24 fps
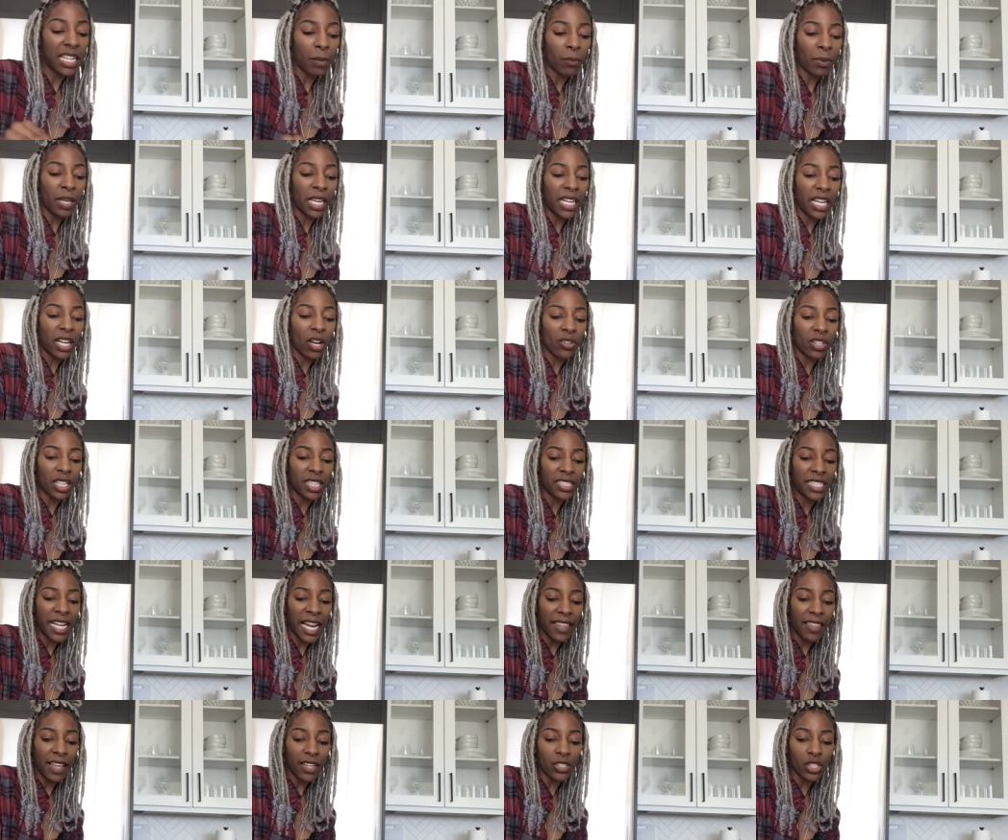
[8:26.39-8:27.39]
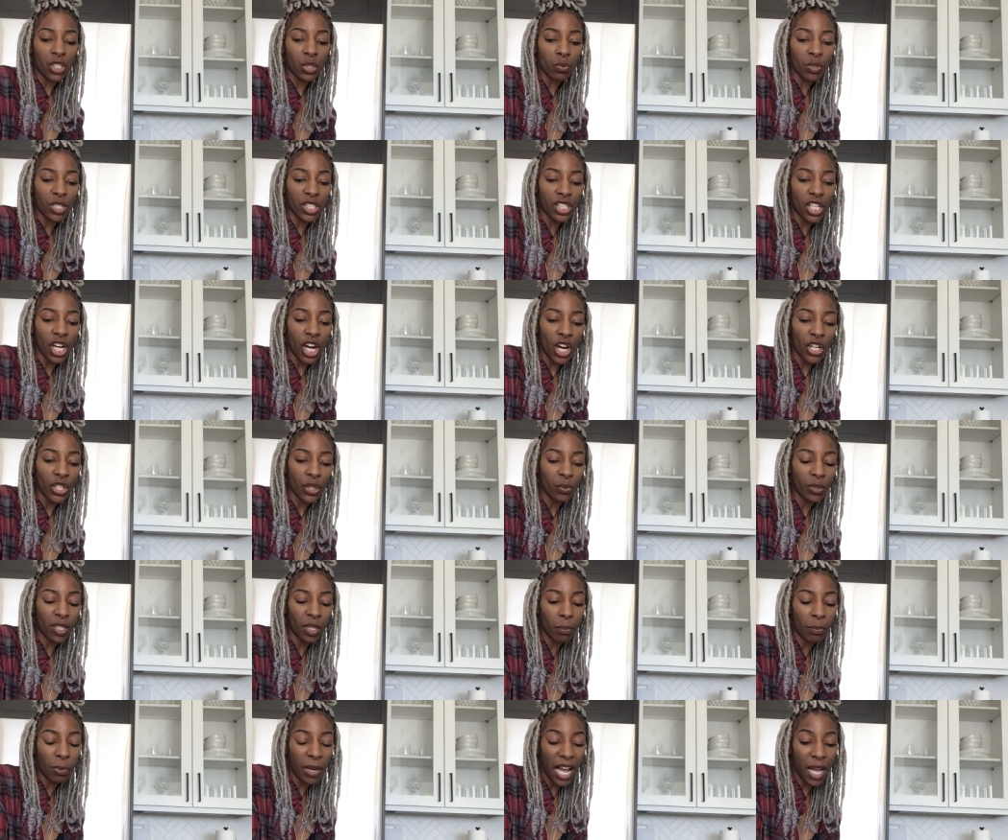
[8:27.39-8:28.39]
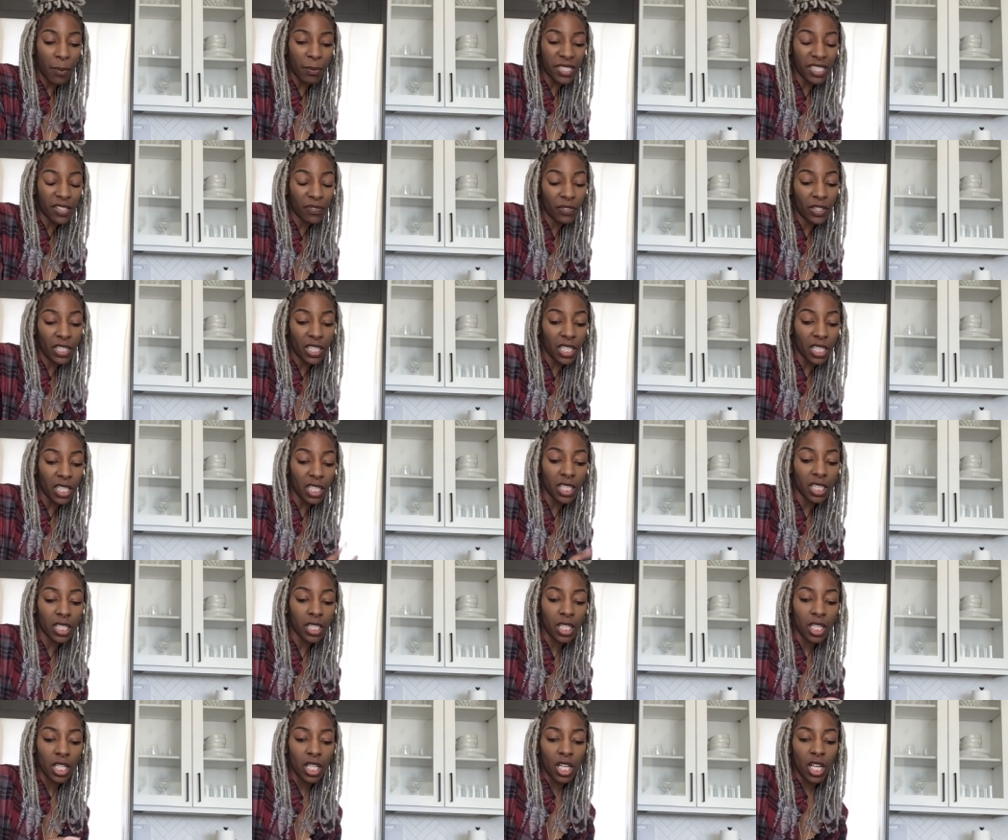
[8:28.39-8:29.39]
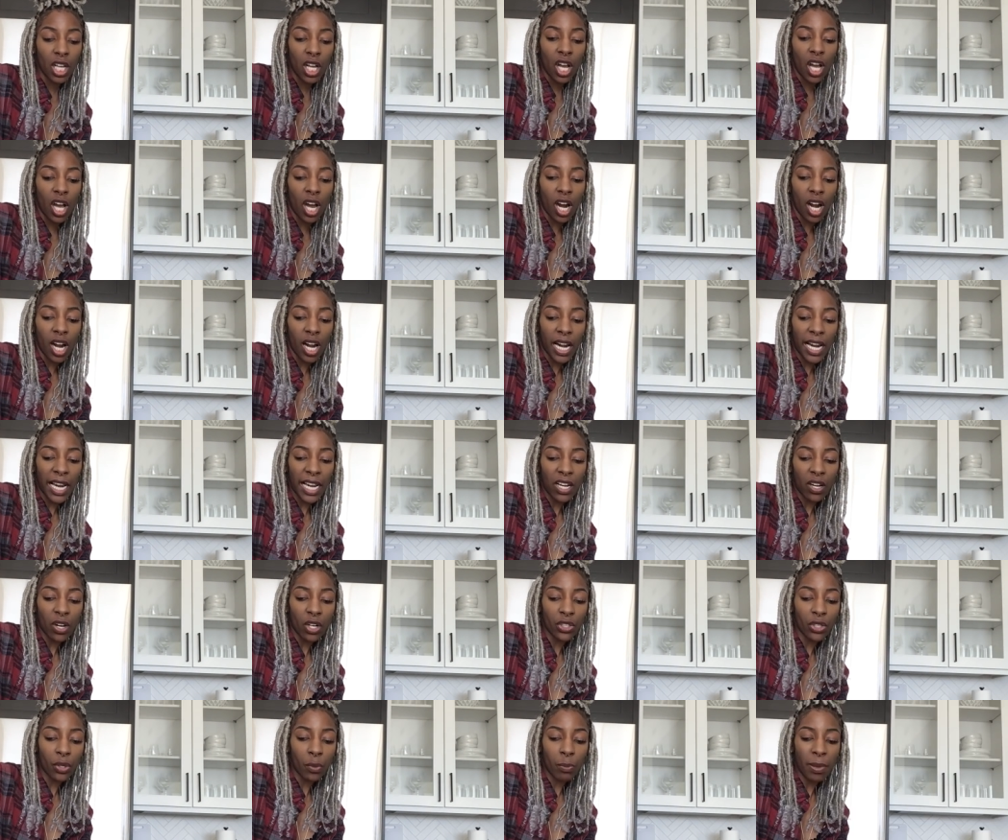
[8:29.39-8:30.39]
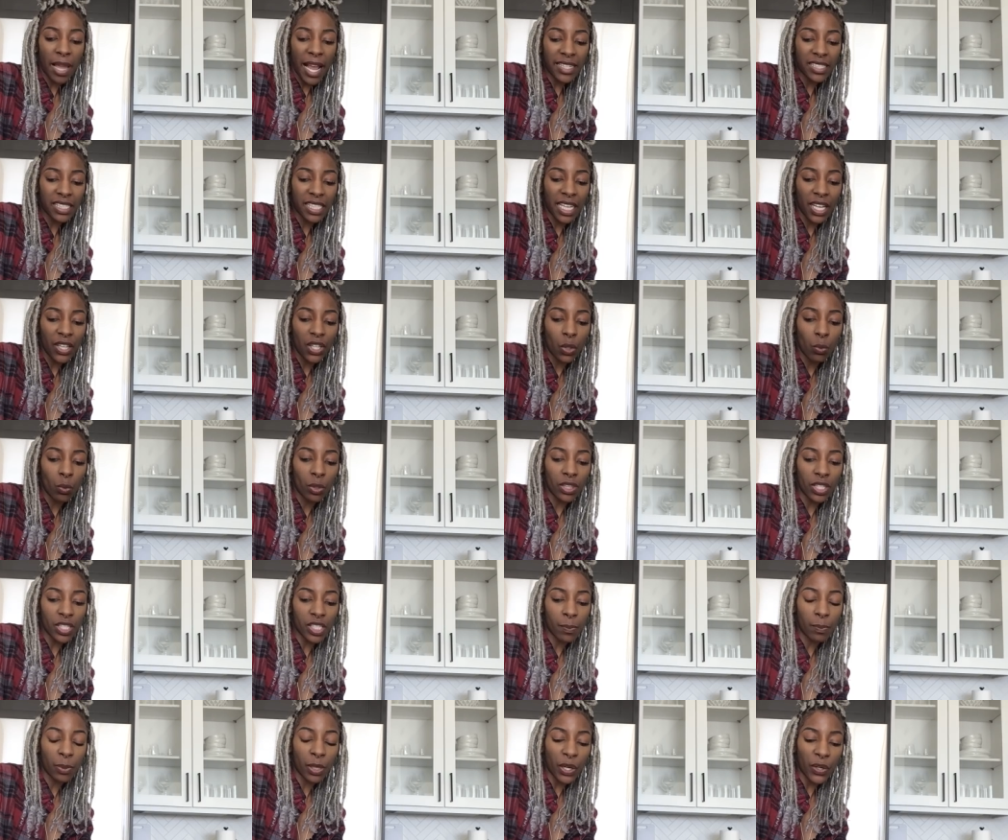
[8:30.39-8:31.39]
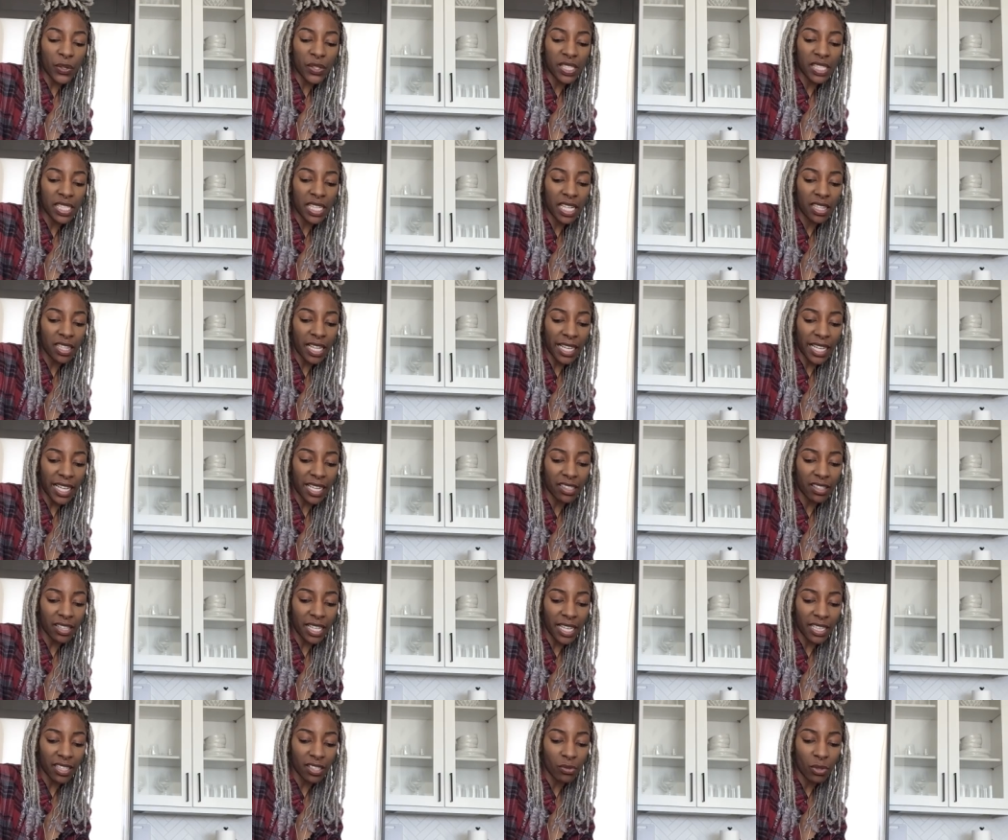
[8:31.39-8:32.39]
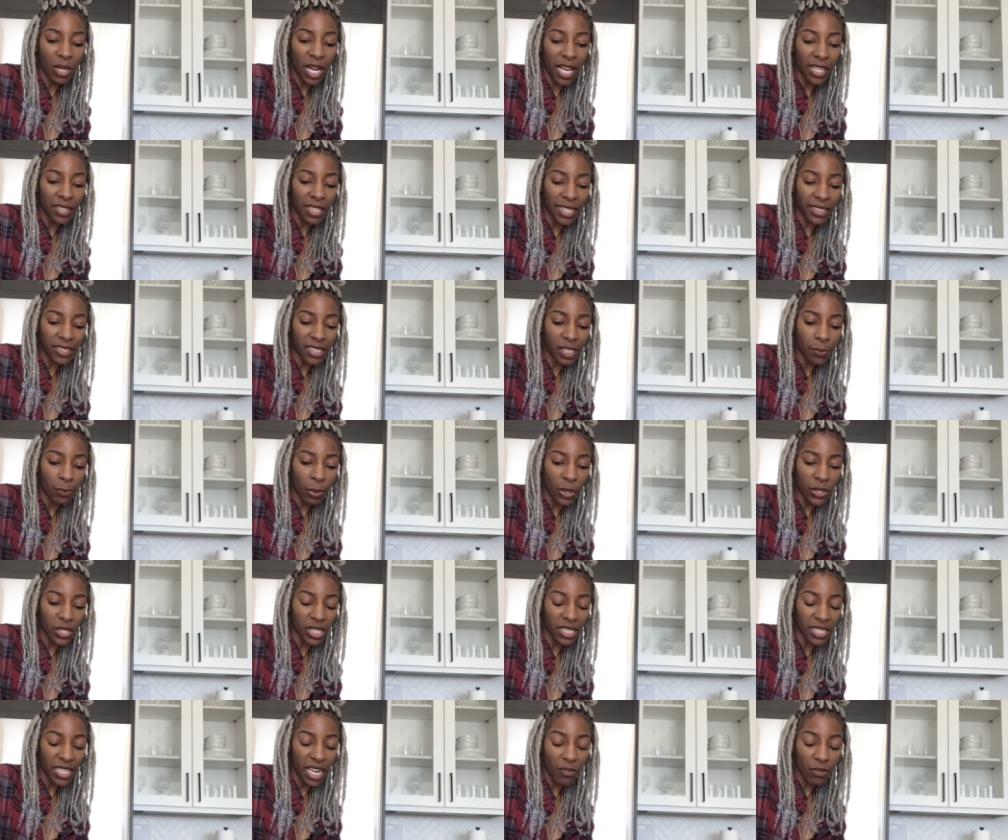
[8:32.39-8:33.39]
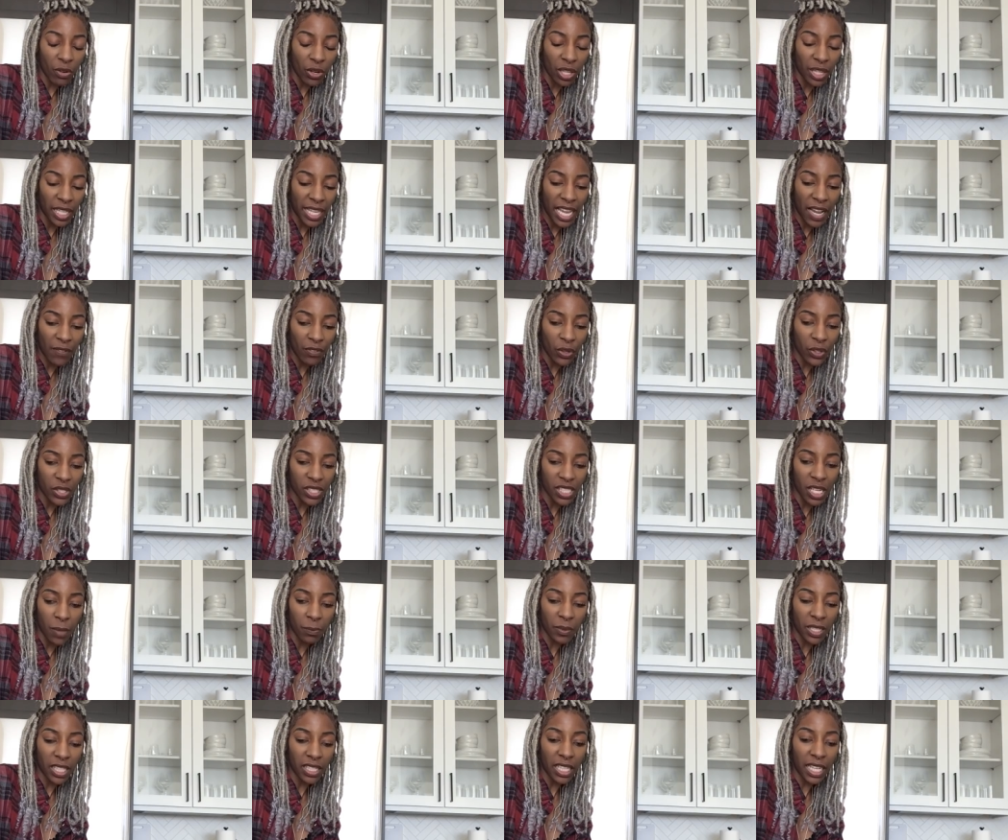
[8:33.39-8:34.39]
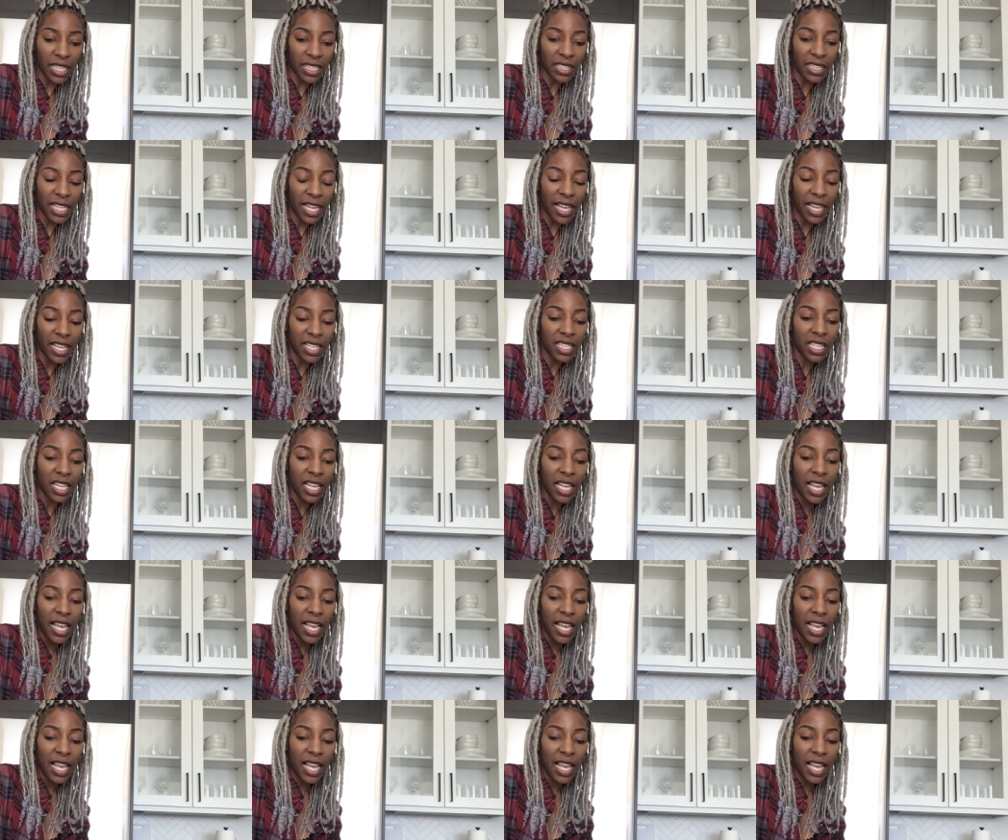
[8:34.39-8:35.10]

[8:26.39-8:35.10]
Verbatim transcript: I'm getting on the day that you return, you look bomb as fuck. All right, or you're back together with this person, like it, like you got, like this person never left, or something like that.